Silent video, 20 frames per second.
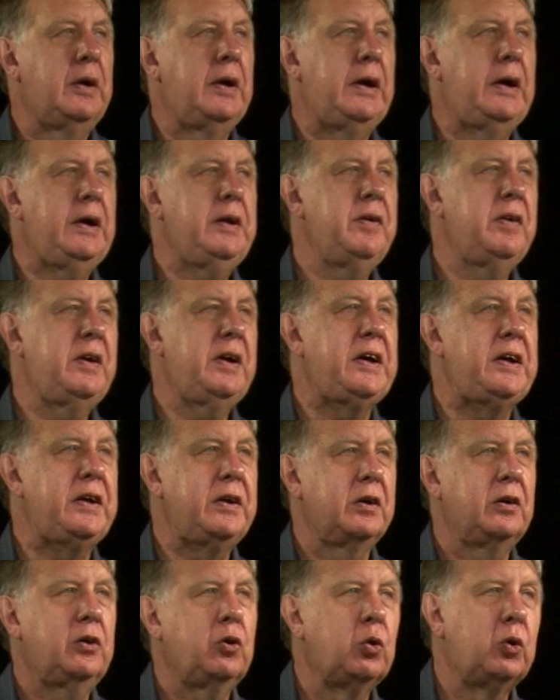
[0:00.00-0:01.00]
in the
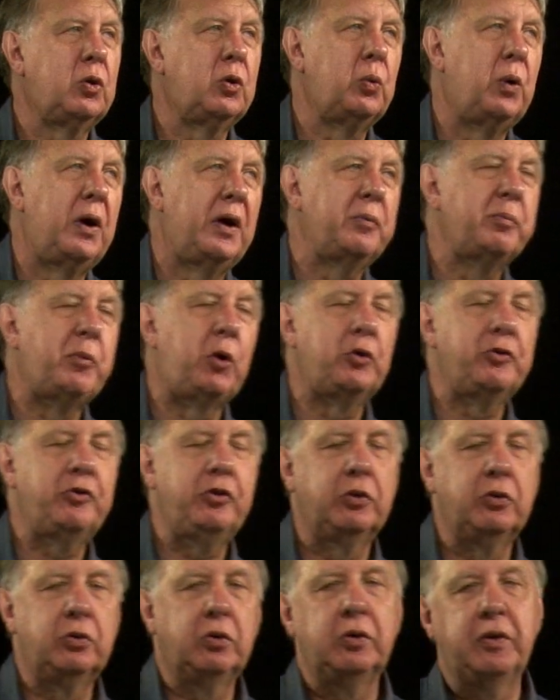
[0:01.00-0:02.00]
Core 1
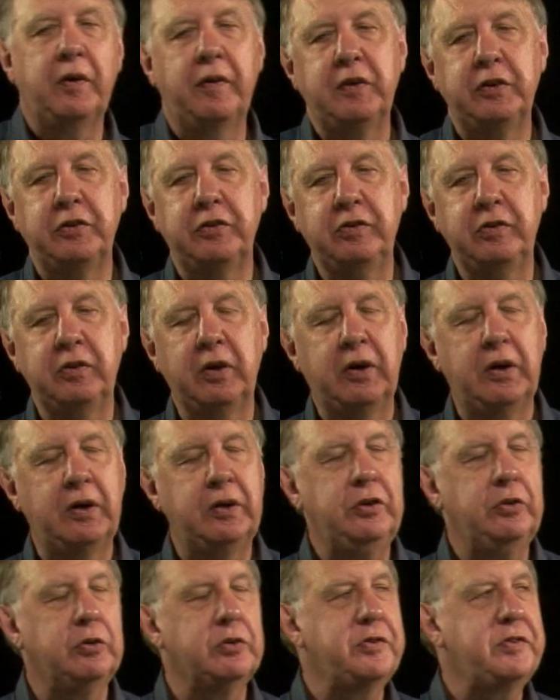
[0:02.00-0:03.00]
module that
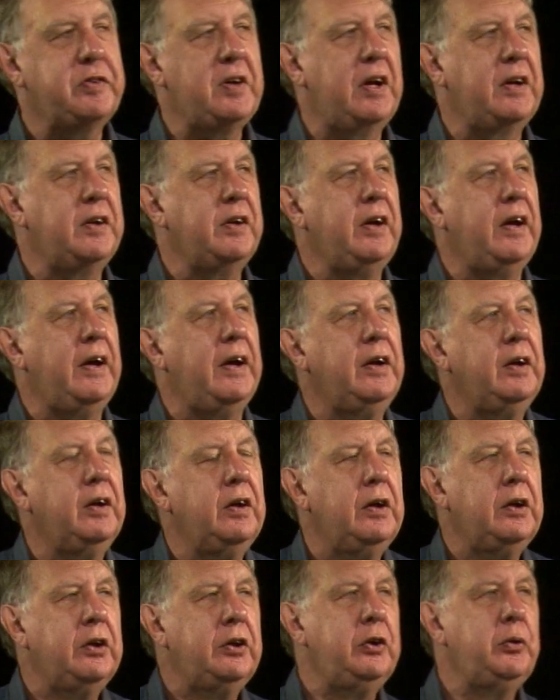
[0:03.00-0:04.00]
you're studying,
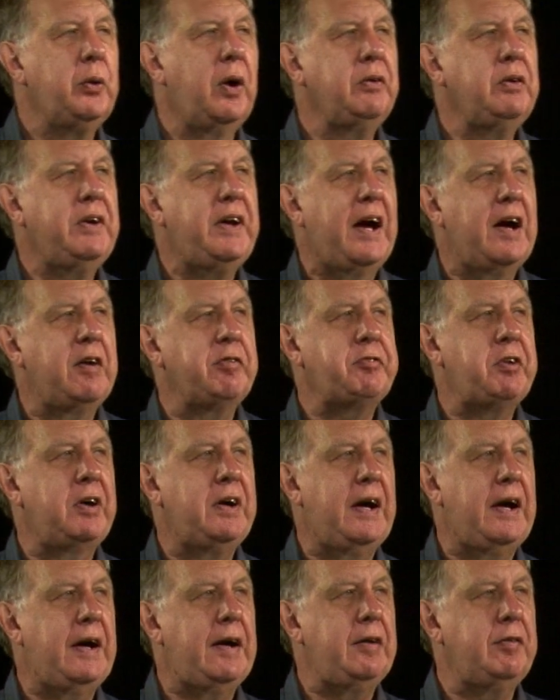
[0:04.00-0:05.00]
you only have to
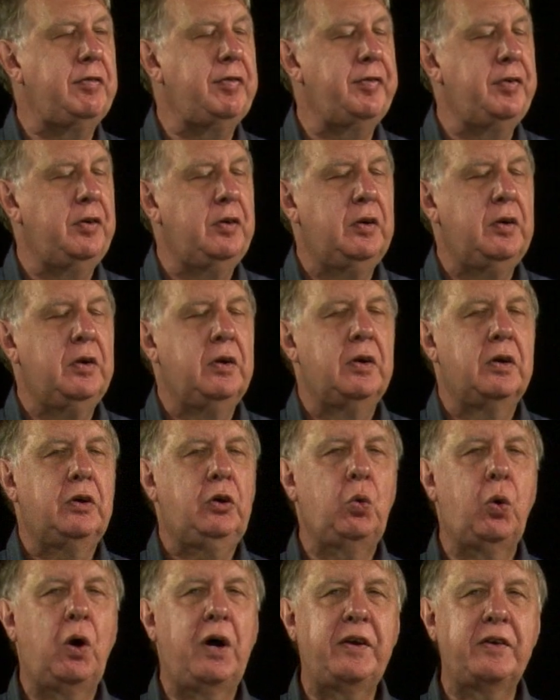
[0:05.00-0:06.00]
have
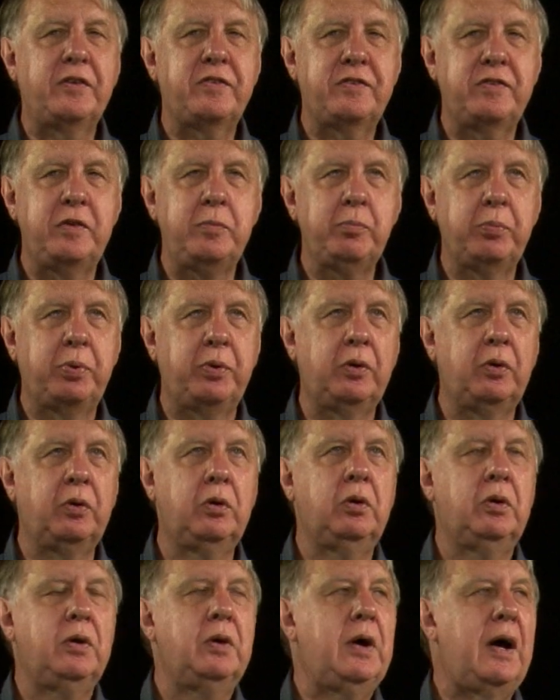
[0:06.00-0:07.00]
quite a
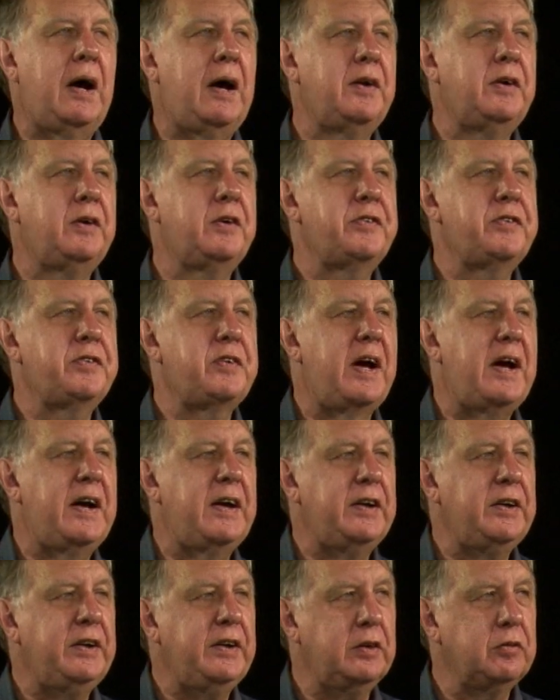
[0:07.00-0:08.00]
simple
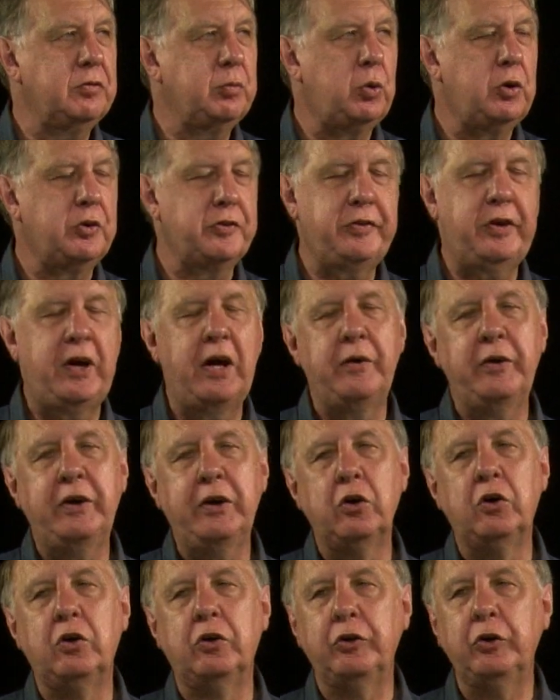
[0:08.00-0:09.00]
understanding of what's going
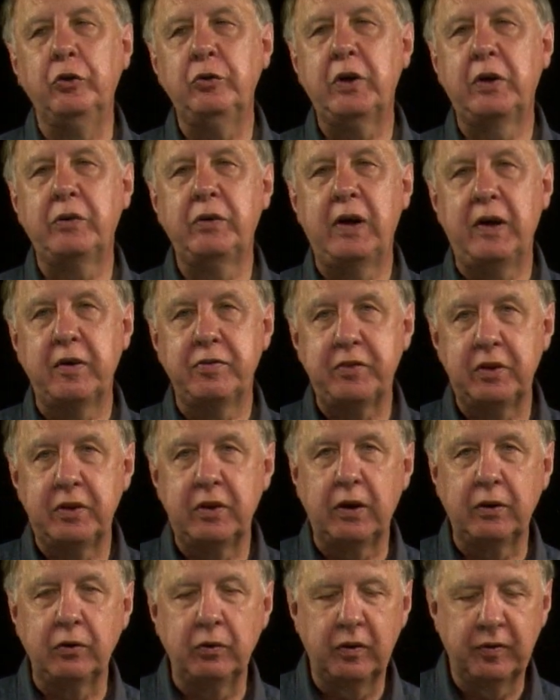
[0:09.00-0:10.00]
on. You don't have to
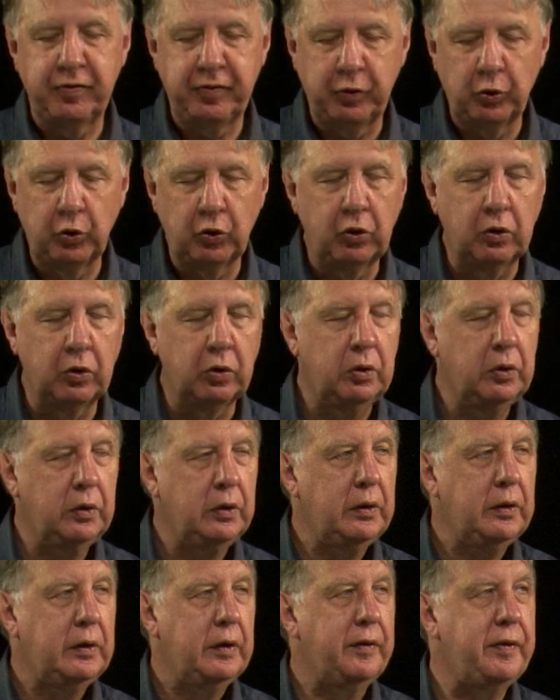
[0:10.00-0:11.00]
know the full
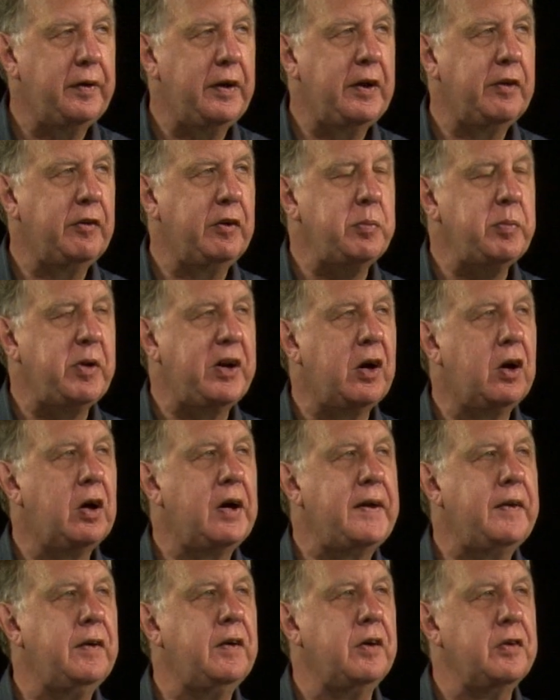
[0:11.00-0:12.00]
theory
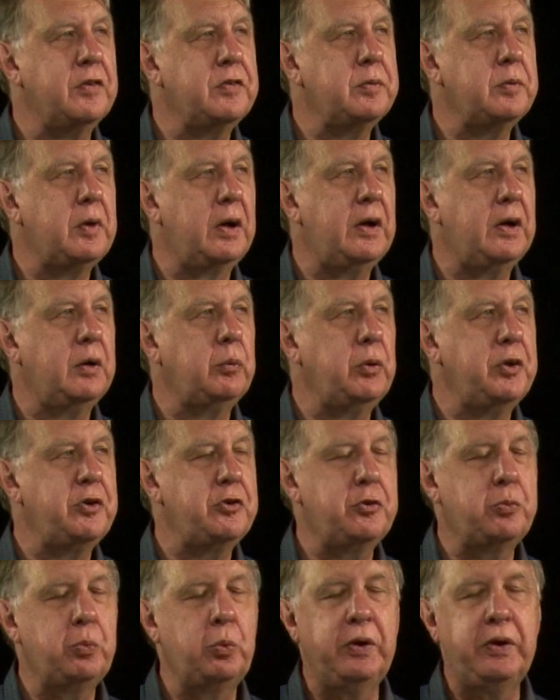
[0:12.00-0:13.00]
behind this,
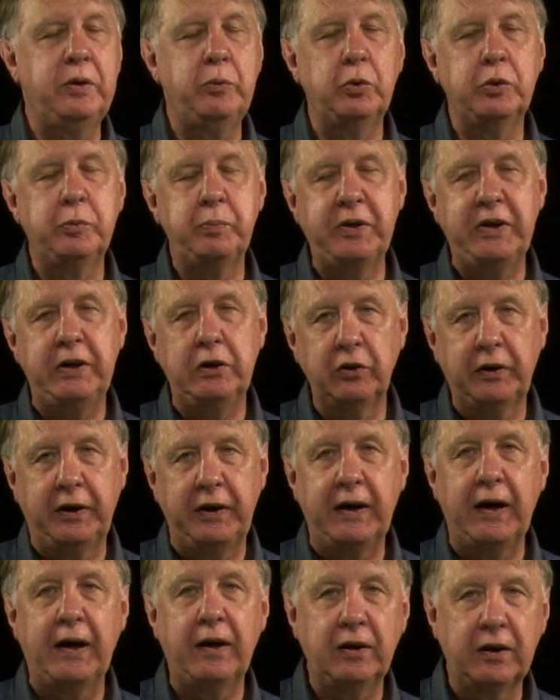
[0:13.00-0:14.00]
which we would be
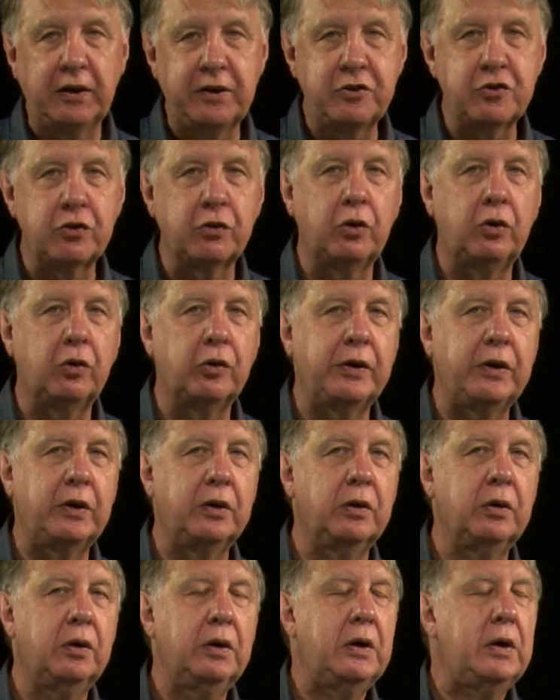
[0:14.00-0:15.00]
looking at later on
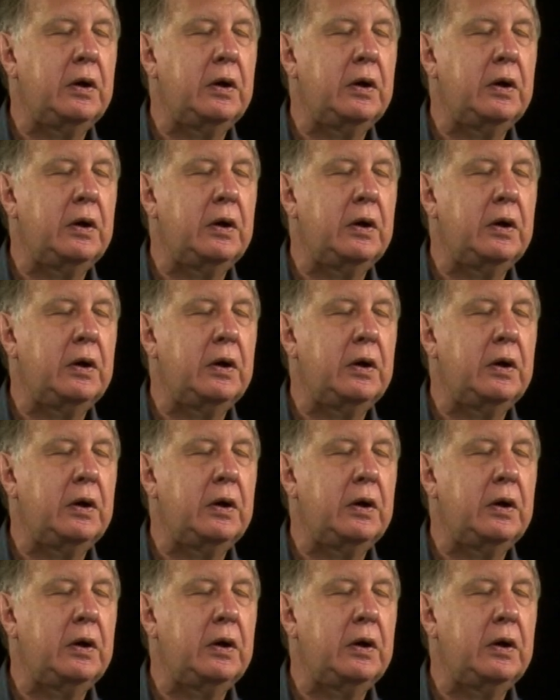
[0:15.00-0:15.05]
in